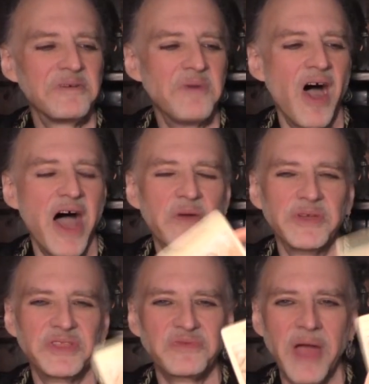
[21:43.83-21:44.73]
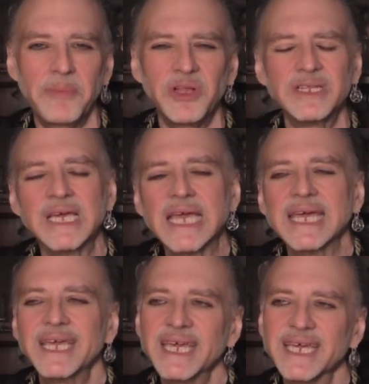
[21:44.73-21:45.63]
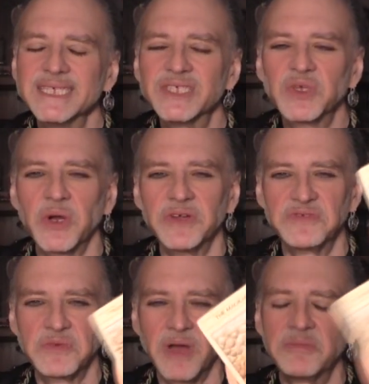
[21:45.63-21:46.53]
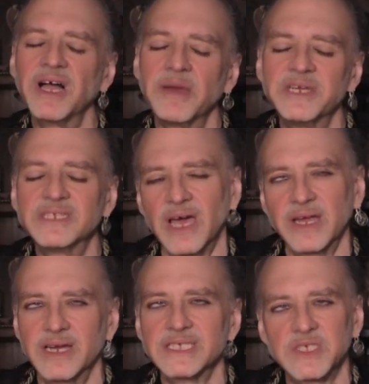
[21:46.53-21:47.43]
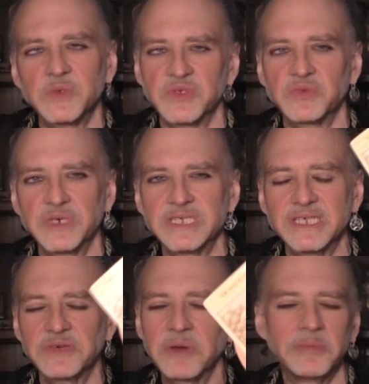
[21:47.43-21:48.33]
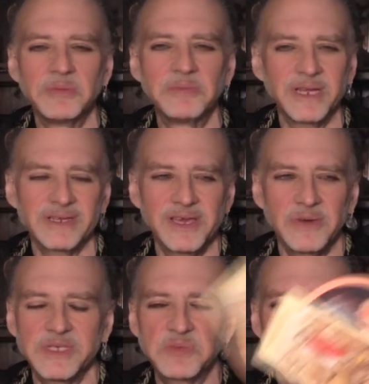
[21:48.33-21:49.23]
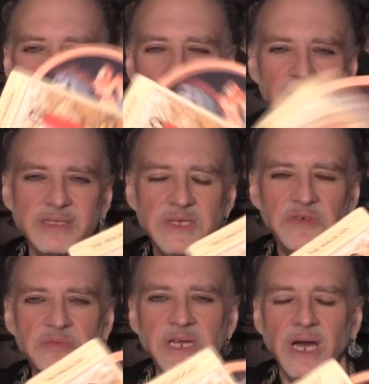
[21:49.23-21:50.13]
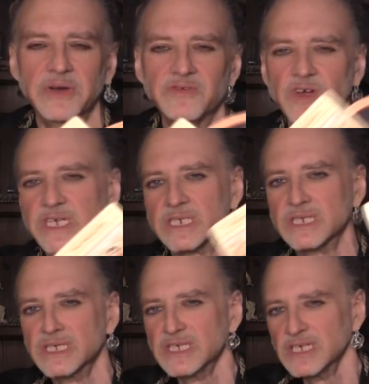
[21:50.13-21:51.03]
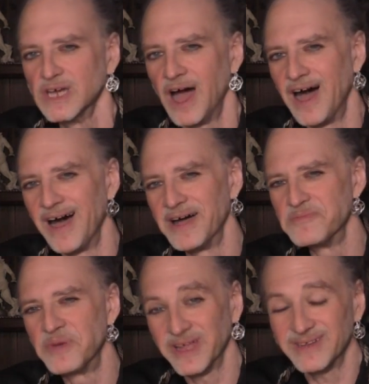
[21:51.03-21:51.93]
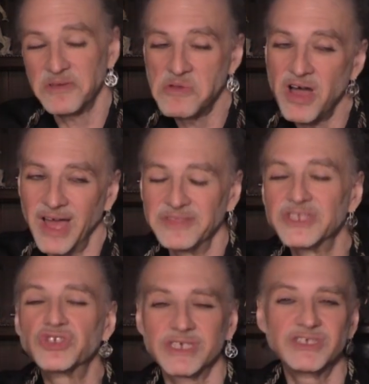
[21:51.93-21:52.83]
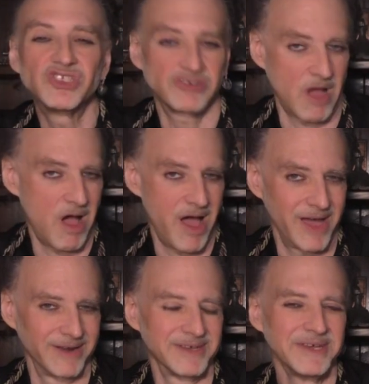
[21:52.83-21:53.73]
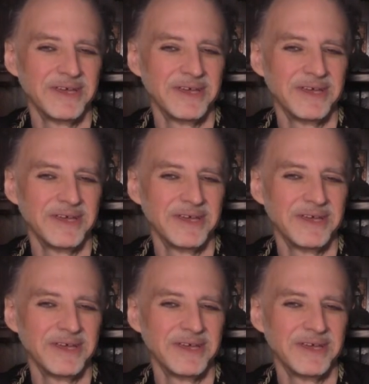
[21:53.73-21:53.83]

come on with the rebel. He is sort of the rebel. I mean, Dionysus was really the rebel, but he always brought wine, so everybody got over it. Uh, but come on, the trickster god.